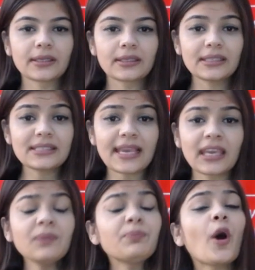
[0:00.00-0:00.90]
The
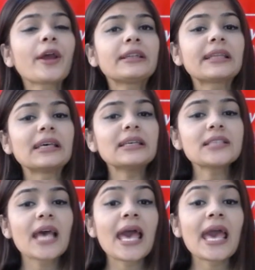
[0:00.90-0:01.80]
second point
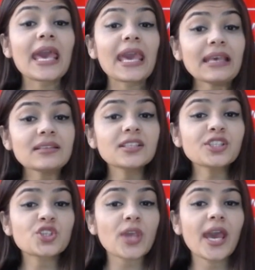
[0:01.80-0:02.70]
is
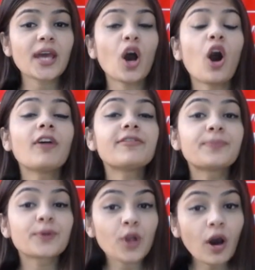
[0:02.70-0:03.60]
his share of
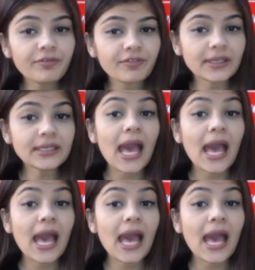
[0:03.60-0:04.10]
profit